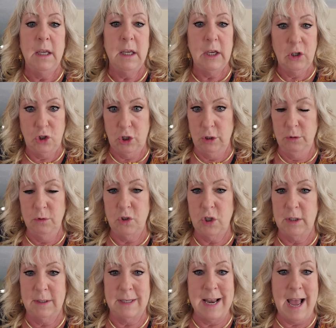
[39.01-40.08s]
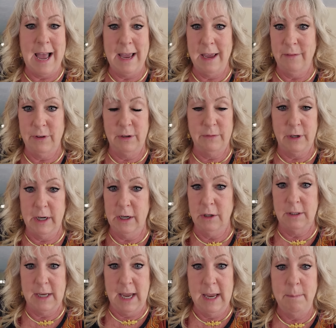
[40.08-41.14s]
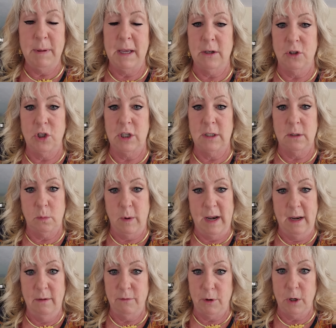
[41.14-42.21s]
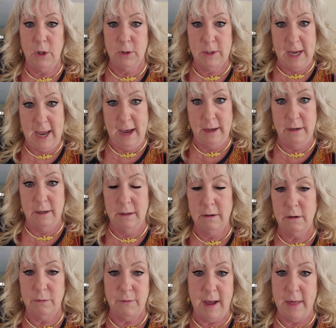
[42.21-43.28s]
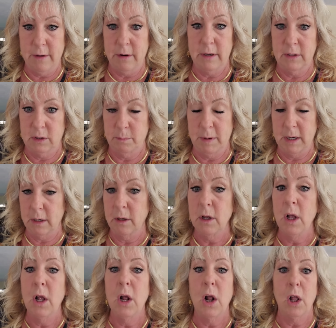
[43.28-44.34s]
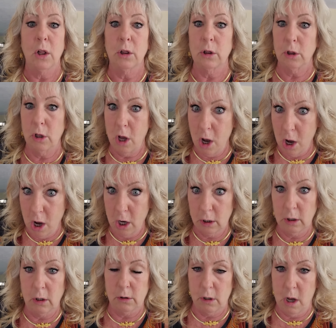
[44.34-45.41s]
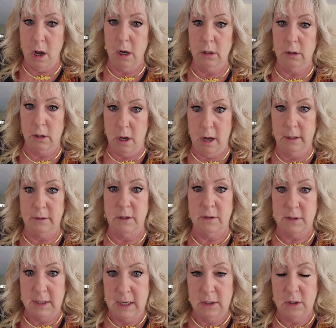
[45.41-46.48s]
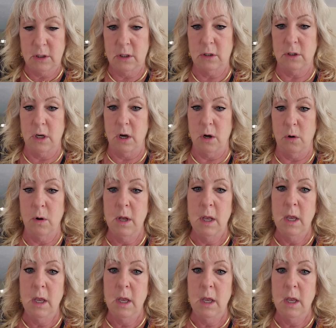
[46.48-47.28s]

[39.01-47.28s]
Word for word: issues. She's not having a very good day because she's waiting for her dad and her father has been long, long, long deceased. So,